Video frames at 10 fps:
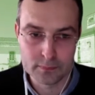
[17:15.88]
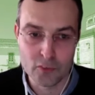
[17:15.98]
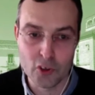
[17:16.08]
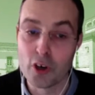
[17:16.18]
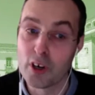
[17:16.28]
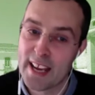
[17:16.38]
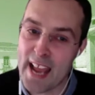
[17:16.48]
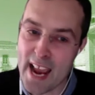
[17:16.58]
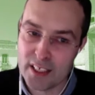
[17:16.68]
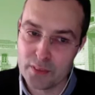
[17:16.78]
or an
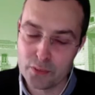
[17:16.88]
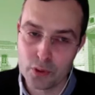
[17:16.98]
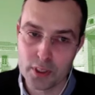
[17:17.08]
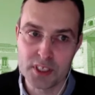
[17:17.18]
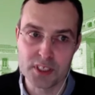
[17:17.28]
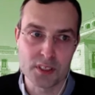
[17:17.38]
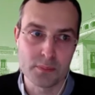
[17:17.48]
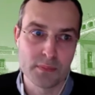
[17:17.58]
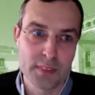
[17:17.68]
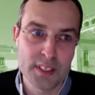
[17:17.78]
active cooling system.
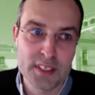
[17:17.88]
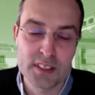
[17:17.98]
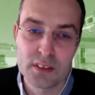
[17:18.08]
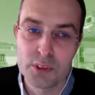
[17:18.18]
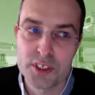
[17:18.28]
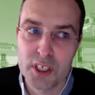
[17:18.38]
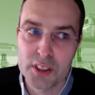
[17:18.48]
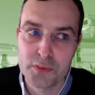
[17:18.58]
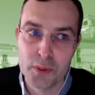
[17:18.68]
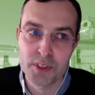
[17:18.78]
This is the
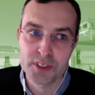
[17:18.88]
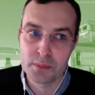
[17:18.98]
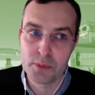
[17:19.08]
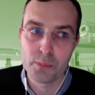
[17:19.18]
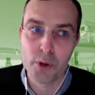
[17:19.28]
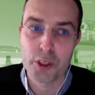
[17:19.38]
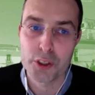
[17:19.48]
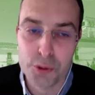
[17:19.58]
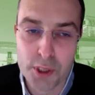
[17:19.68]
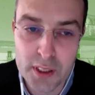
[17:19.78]
results from the summer
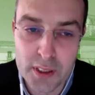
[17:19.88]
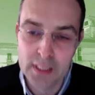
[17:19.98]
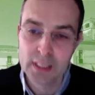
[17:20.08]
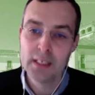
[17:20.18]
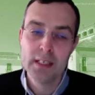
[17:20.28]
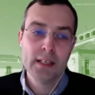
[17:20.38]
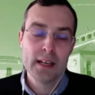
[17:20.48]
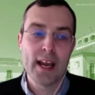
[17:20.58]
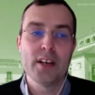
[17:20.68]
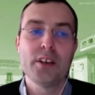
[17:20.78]
monitoring.
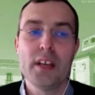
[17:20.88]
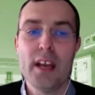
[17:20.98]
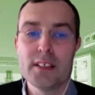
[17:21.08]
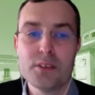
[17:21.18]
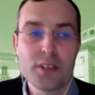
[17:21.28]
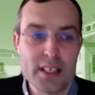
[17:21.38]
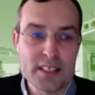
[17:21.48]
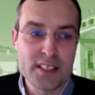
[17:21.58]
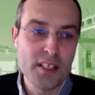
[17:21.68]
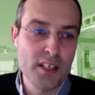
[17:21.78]
And as you can
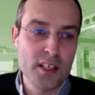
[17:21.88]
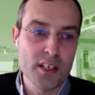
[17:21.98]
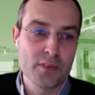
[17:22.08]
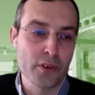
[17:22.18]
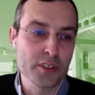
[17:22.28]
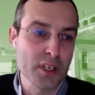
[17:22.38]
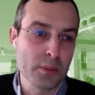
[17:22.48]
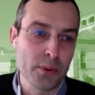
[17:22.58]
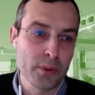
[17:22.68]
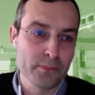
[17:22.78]
see here, for
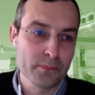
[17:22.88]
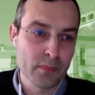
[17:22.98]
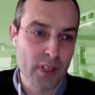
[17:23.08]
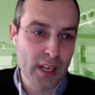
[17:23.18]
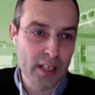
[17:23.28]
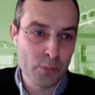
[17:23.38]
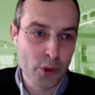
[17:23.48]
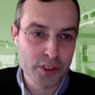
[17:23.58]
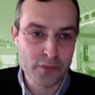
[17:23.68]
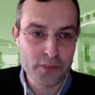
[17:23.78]
example, in
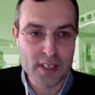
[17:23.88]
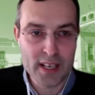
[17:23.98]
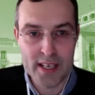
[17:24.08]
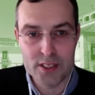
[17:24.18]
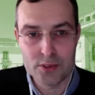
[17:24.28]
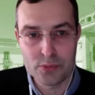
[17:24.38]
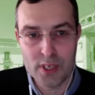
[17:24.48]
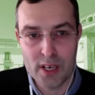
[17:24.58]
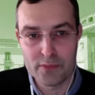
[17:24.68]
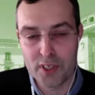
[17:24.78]
most of the days, we
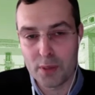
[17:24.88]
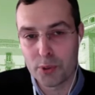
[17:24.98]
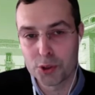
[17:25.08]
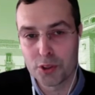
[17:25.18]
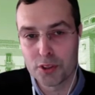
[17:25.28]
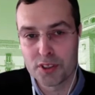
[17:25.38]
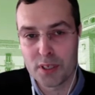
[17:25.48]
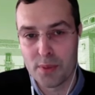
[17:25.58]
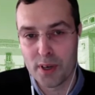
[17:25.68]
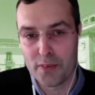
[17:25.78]
have temperatures
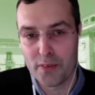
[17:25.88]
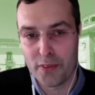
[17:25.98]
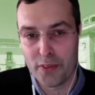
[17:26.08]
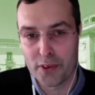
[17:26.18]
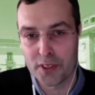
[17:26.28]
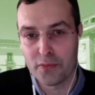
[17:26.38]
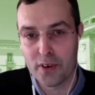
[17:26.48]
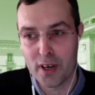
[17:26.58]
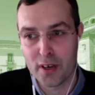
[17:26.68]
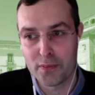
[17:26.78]
above
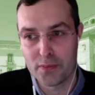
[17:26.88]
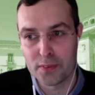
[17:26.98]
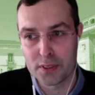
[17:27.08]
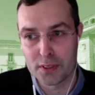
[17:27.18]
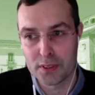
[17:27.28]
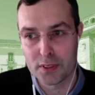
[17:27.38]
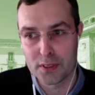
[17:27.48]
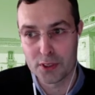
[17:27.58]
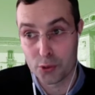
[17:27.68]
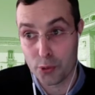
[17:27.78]
35
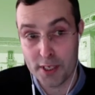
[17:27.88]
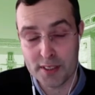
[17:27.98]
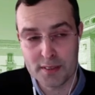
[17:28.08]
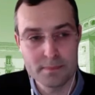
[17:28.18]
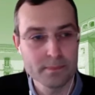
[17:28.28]
degrees.